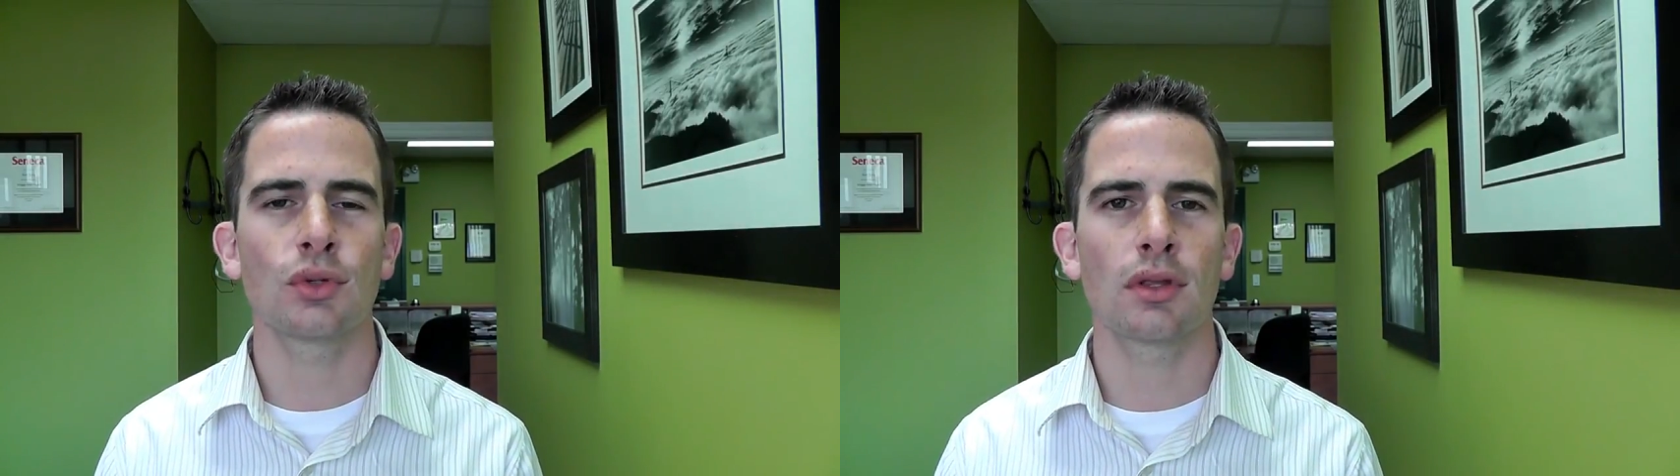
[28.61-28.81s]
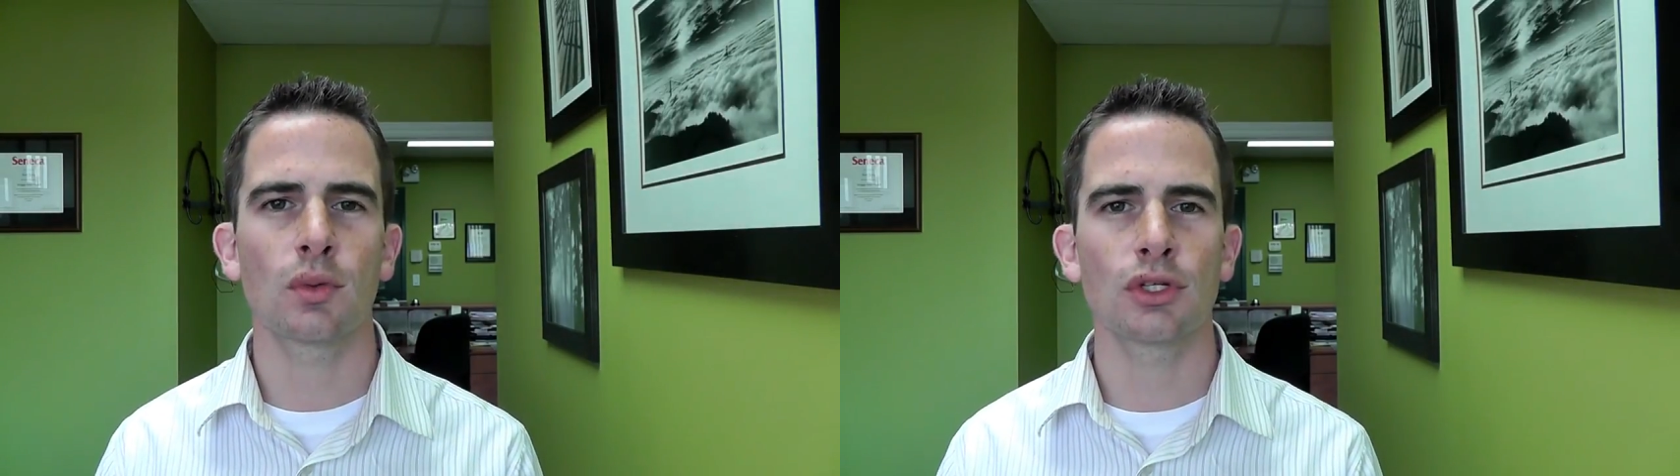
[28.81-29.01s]

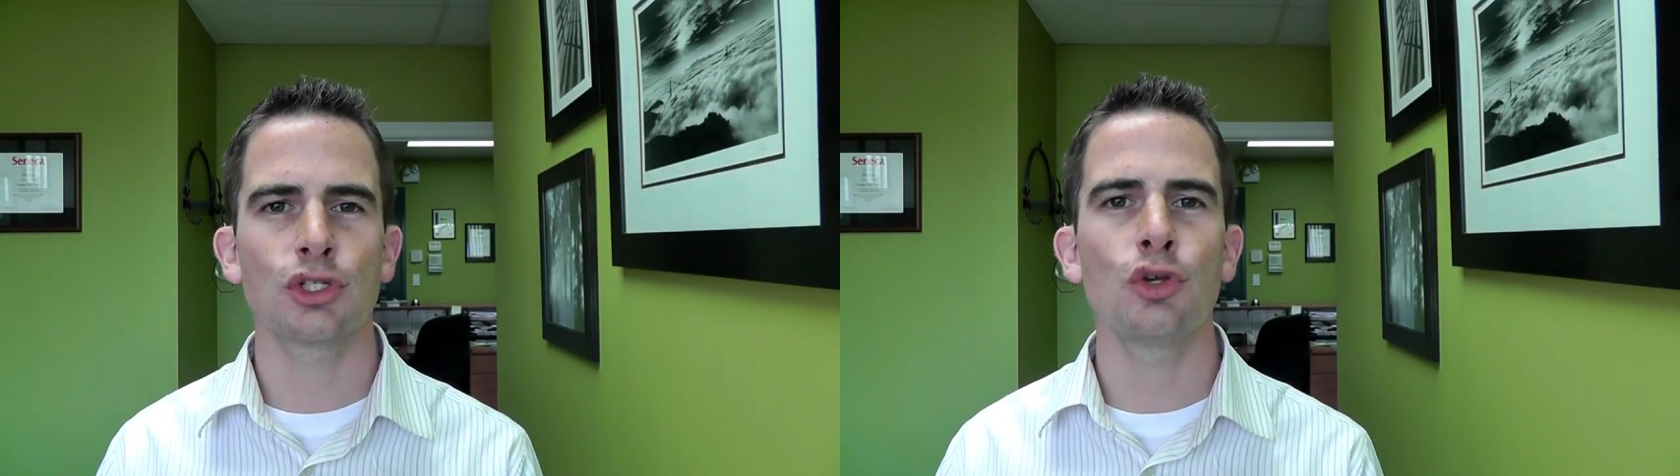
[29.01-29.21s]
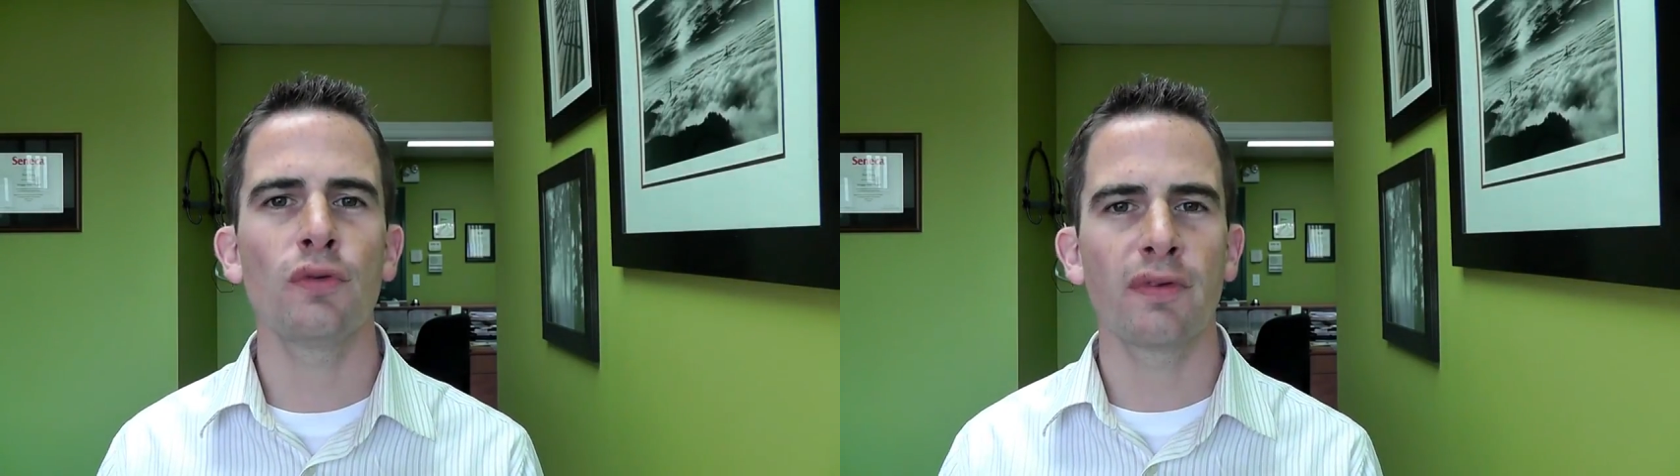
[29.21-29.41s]
So in other
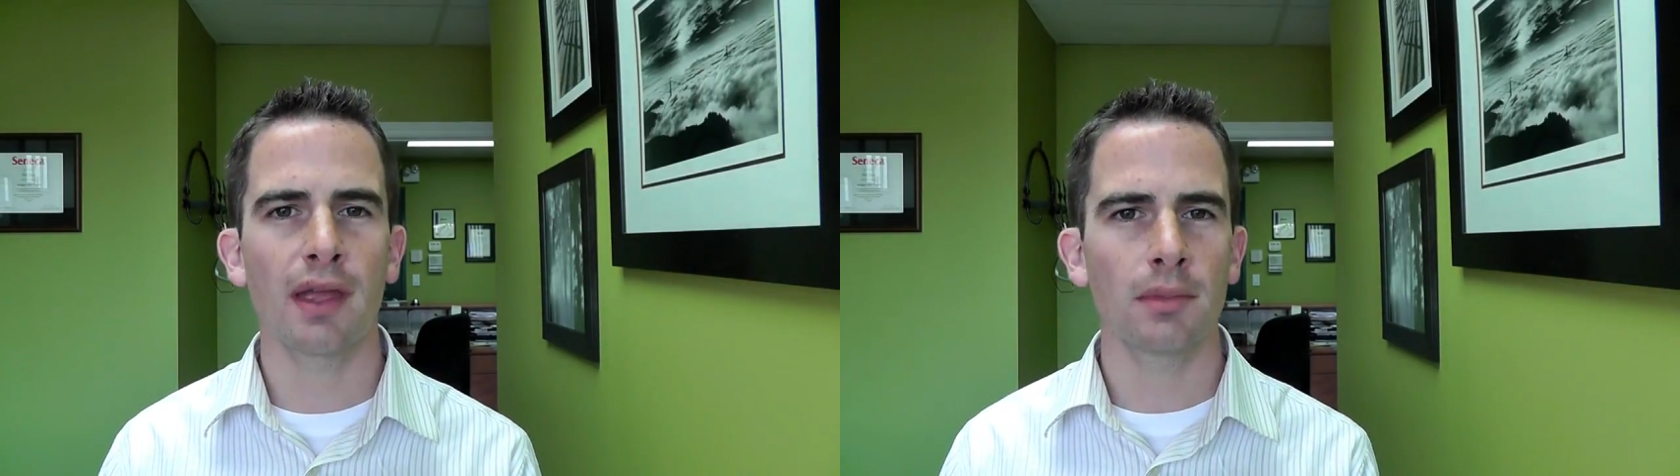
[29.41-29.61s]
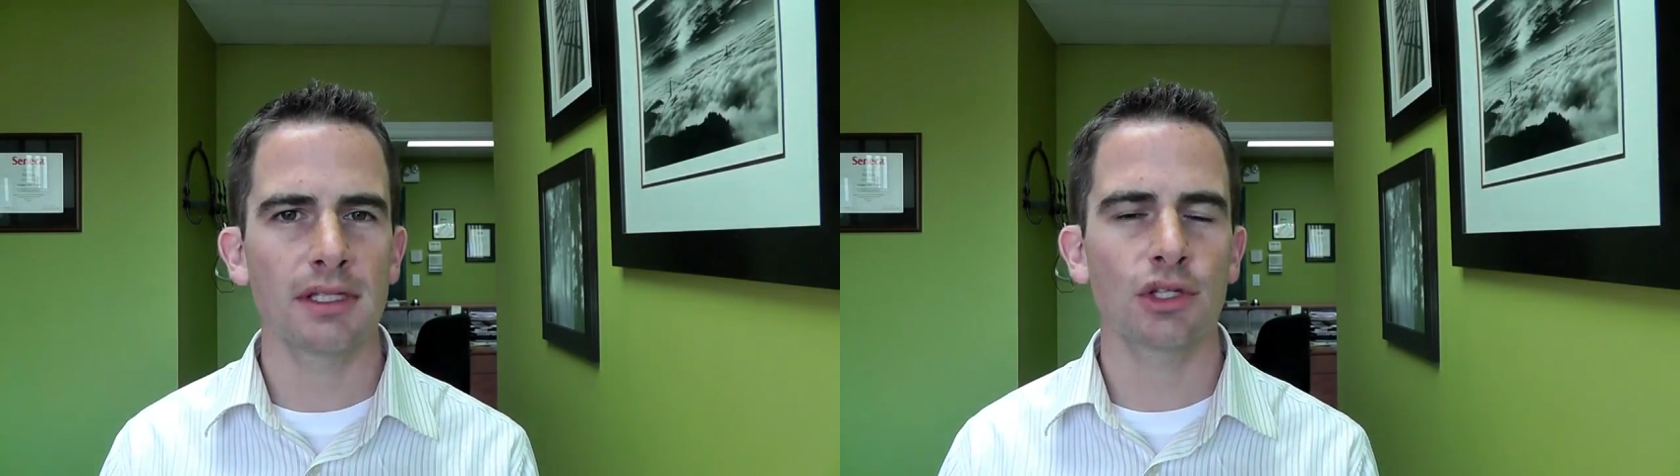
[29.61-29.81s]
words, two
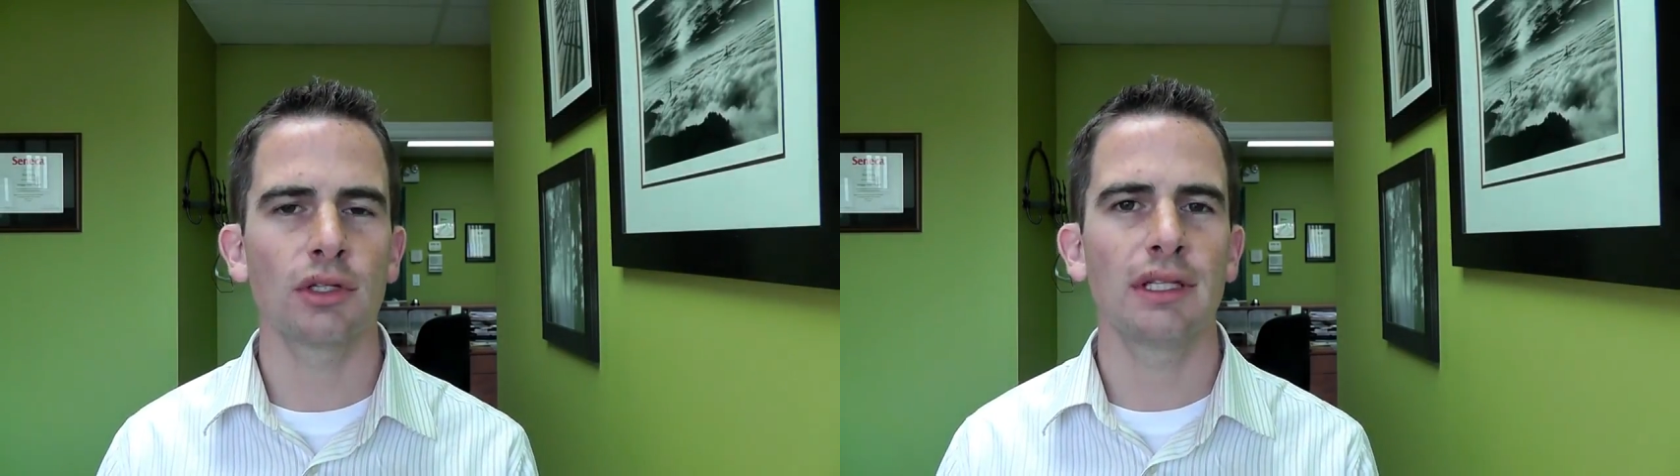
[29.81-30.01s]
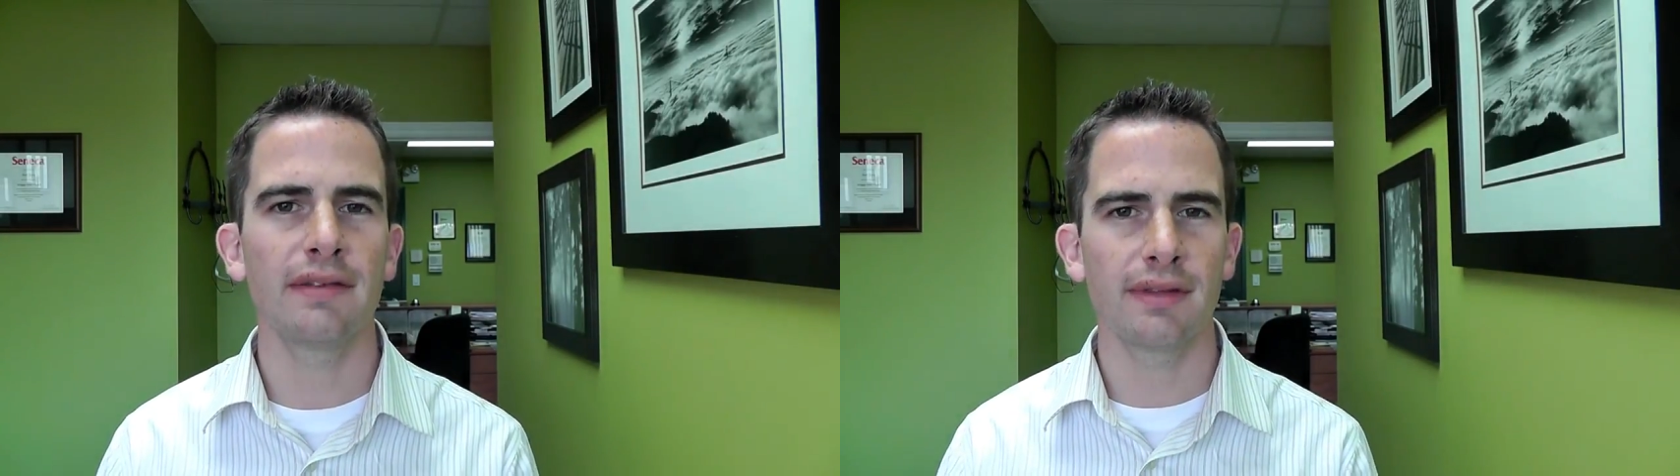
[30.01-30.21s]
families
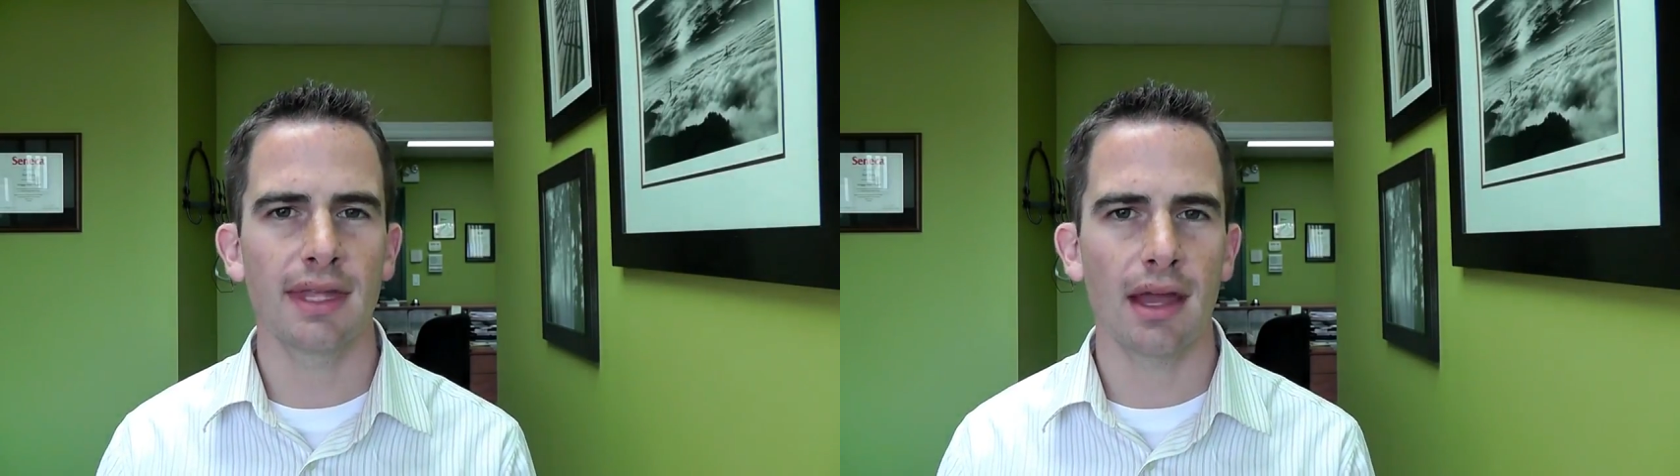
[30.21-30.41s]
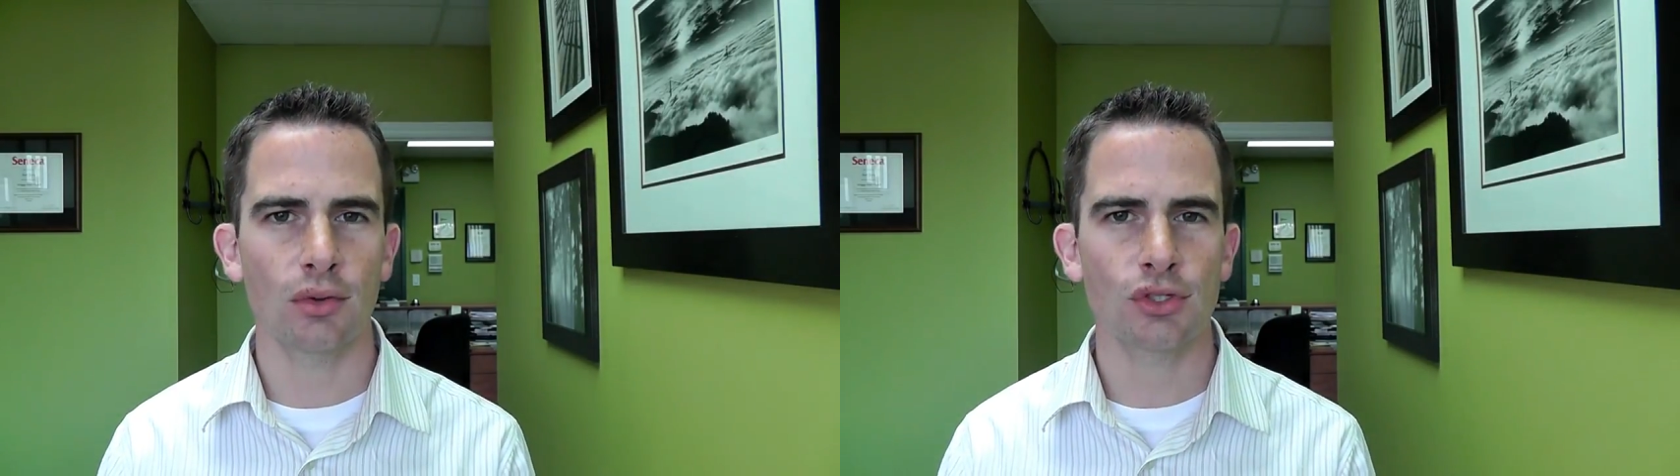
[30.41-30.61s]
could live
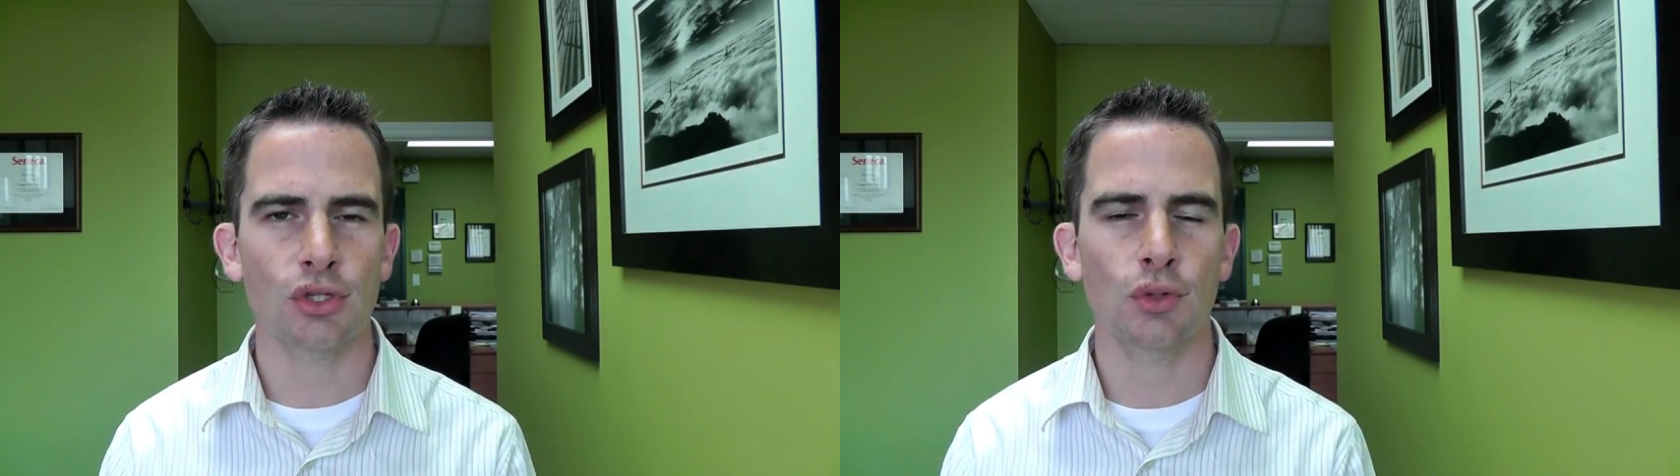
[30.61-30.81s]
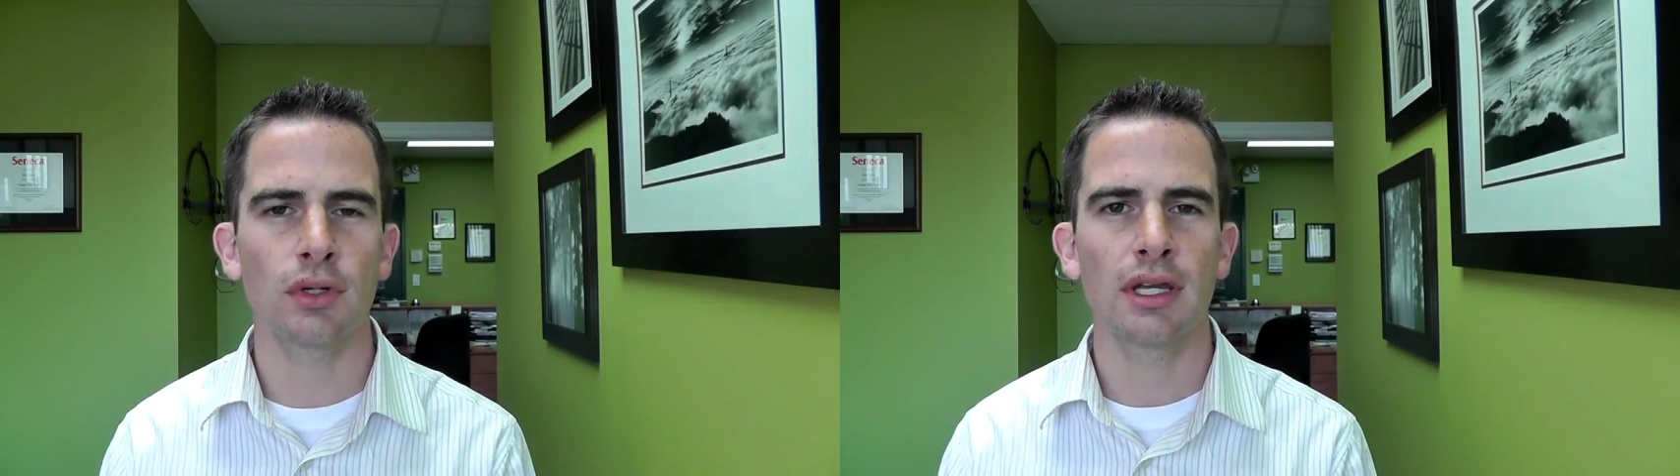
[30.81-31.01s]
in the house.
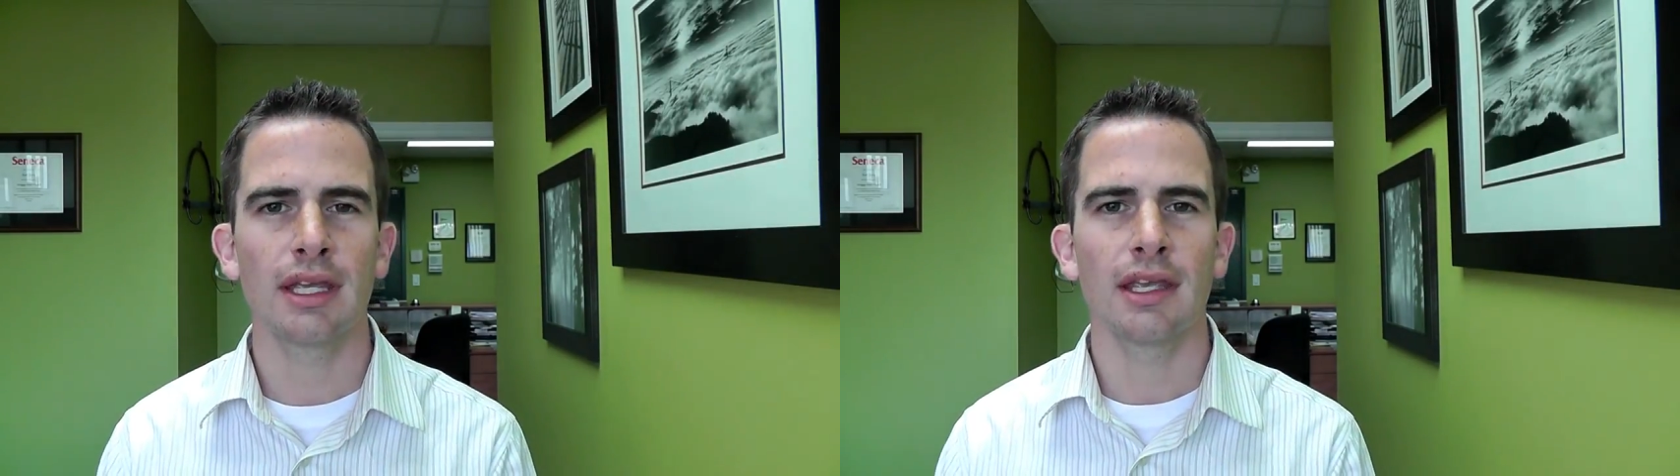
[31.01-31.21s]
So